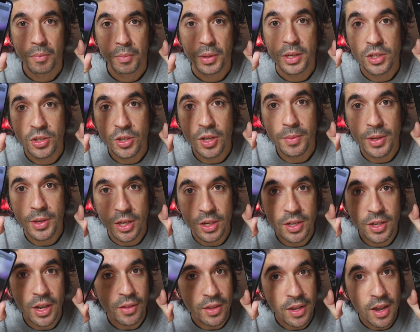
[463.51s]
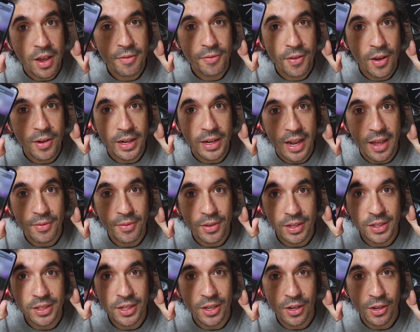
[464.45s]
But assuming you don't, the iPhone
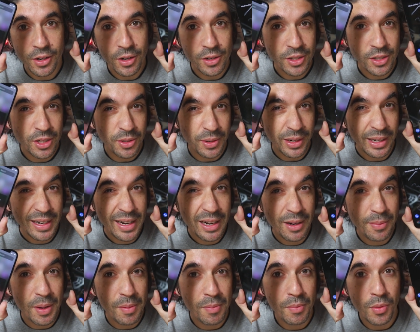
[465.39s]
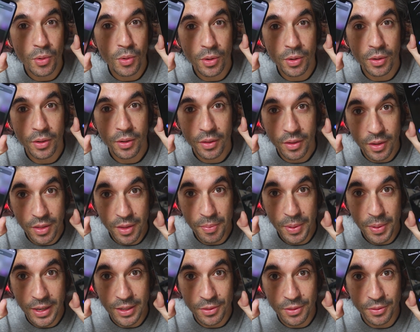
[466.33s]
11 is going to cost you a little bit more than the
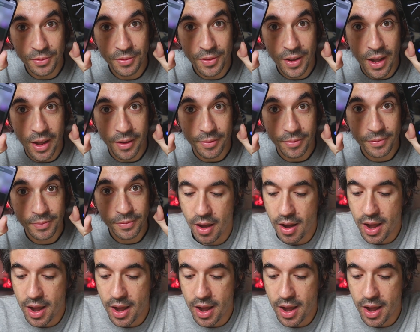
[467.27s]
Pixel 5.